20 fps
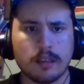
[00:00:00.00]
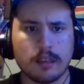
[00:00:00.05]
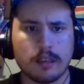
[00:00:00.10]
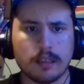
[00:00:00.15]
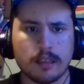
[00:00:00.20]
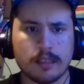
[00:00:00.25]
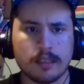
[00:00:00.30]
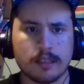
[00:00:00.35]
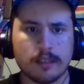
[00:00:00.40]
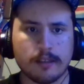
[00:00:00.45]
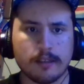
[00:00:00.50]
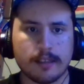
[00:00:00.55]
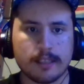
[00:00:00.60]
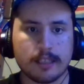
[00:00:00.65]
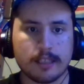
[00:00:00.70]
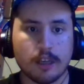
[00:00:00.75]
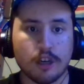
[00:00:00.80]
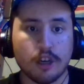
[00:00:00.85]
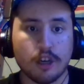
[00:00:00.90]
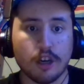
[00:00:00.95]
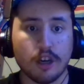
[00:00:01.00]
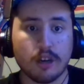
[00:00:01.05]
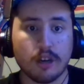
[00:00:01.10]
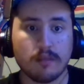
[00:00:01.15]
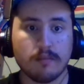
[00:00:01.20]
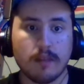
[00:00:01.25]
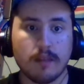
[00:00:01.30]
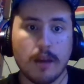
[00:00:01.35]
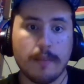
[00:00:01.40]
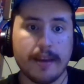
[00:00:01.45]
Godzilla It's Kong.
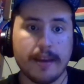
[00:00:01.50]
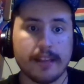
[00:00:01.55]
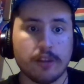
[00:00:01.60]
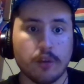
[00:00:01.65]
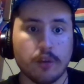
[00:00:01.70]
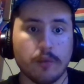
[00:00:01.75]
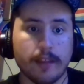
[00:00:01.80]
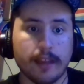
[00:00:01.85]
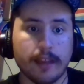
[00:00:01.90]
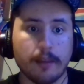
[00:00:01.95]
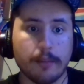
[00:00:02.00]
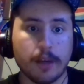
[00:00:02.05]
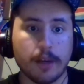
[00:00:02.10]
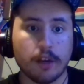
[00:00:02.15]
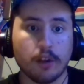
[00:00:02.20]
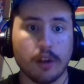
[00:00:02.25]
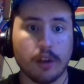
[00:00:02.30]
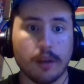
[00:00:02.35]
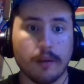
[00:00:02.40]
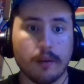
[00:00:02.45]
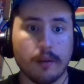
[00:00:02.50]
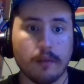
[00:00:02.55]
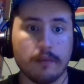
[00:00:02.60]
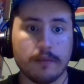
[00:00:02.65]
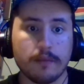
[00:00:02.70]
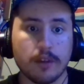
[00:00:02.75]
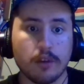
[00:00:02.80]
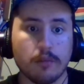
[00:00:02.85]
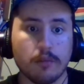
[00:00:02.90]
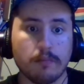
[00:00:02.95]
I might do like a Modern era
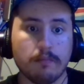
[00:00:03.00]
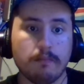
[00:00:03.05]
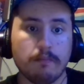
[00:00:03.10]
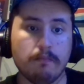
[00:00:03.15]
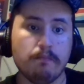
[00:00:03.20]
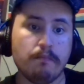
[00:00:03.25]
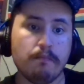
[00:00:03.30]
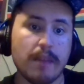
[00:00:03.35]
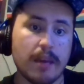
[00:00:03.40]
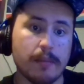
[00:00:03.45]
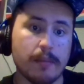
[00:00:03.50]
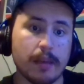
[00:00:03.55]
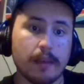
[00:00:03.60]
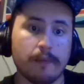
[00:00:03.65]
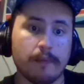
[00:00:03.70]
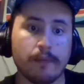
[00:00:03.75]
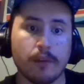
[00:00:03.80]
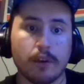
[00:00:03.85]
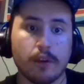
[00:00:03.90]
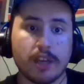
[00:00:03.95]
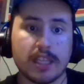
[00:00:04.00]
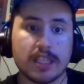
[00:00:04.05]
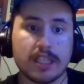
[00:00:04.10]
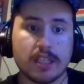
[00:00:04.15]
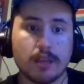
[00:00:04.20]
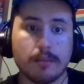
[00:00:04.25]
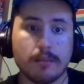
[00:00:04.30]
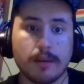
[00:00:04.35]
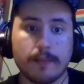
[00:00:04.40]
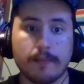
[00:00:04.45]
review, maybe for
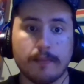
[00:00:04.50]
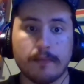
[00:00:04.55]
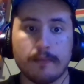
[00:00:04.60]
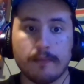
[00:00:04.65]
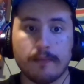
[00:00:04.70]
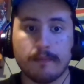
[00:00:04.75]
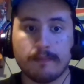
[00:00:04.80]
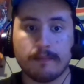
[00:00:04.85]
Godzilla month.